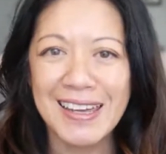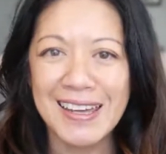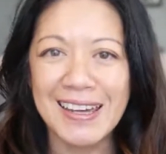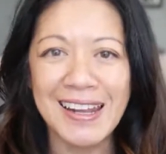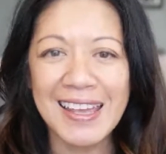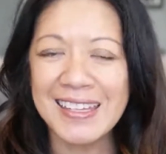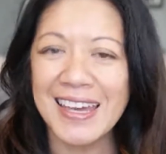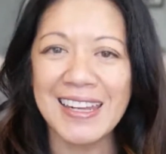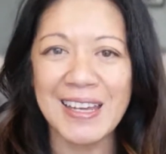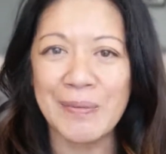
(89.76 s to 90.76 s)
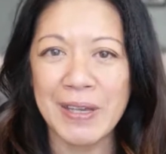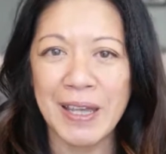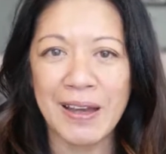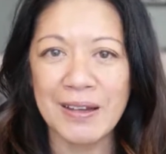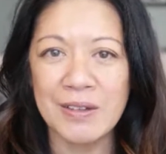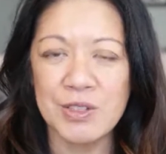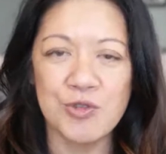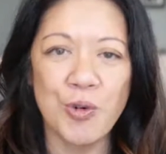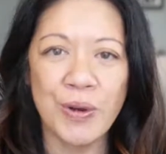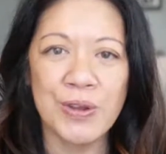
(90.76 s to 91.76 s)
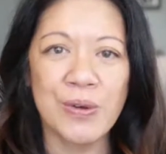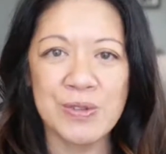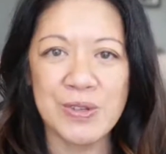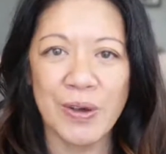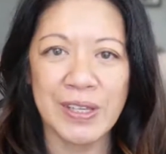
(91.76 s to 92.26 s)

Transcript: And I get it because 4 years ago,